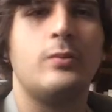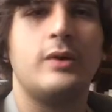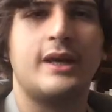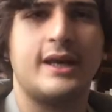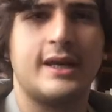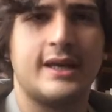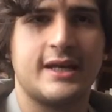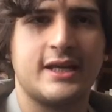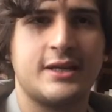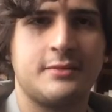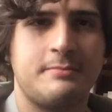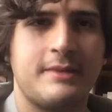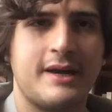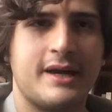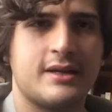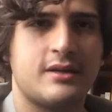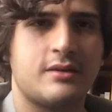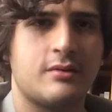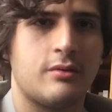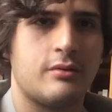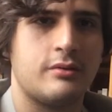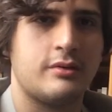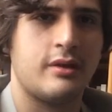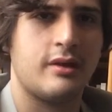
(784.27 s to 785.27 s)
we can expect
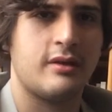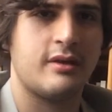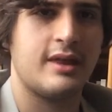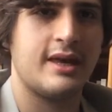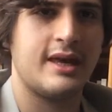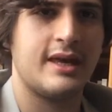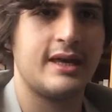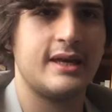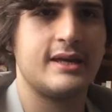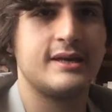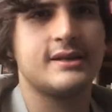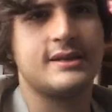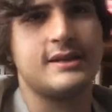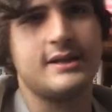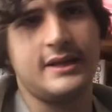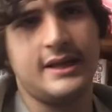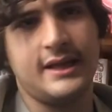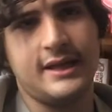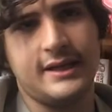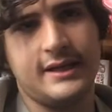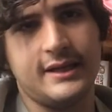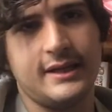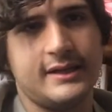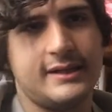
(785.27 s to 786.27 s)
certain things, and
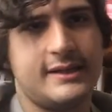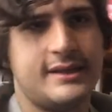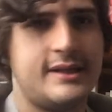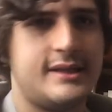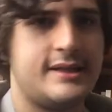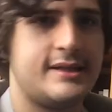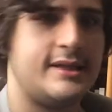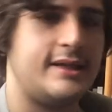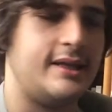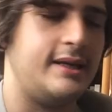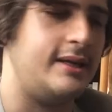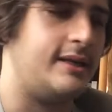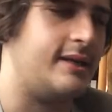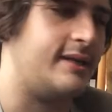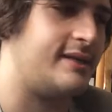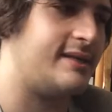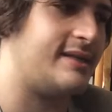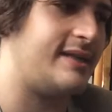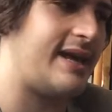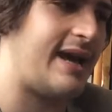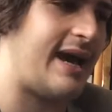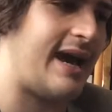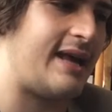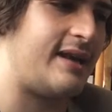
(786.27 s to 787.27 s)
he does this, he does
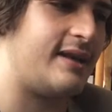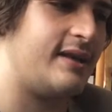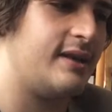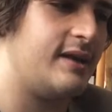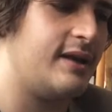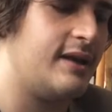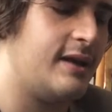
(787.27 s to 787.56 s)
that,